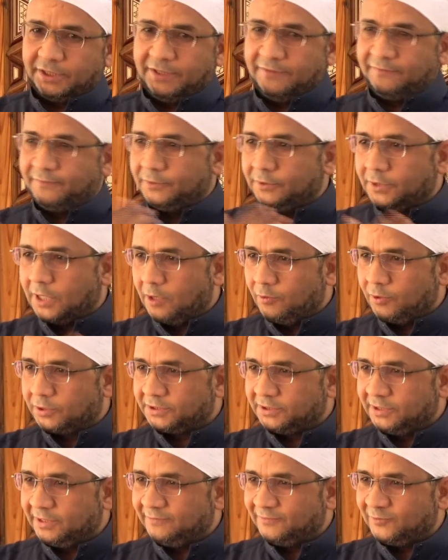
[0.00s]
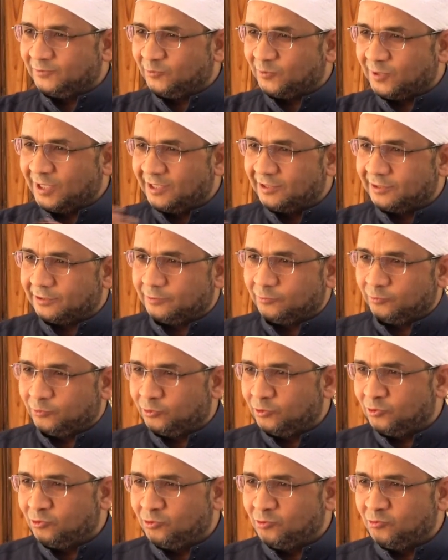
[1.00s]
Even ourselves, we can't, we
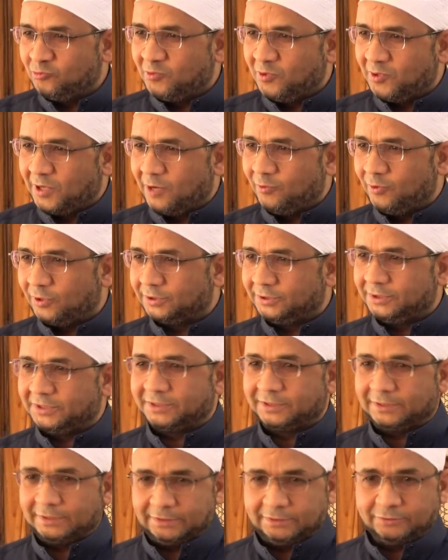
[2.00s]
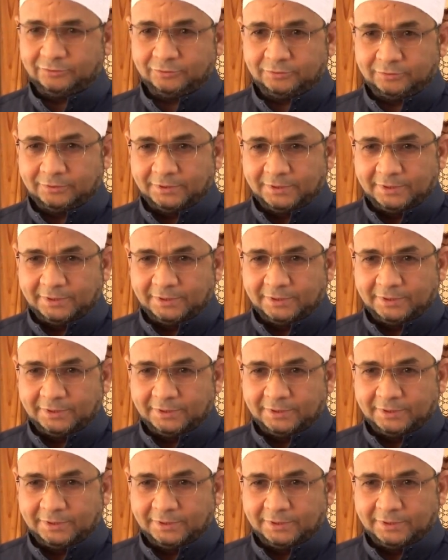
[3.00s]
don't know our destiny. You know,